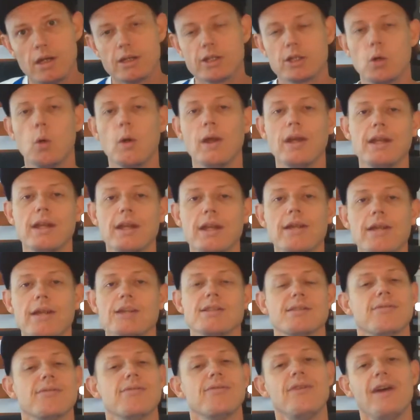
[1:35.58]
Quinn
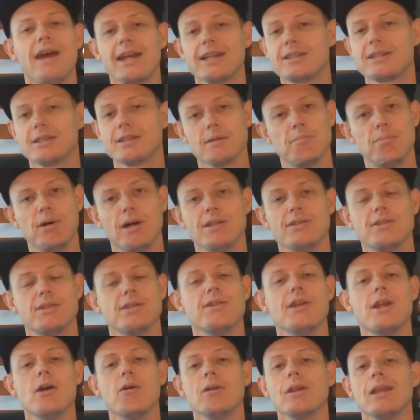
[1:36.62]
Ewers effect, but to
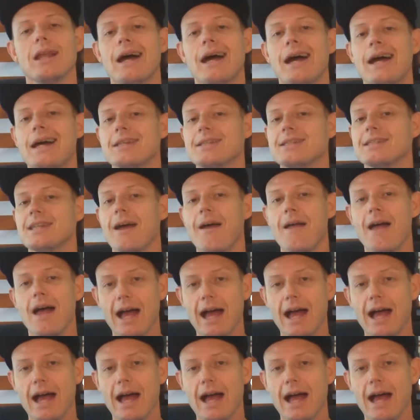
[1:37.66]
no last,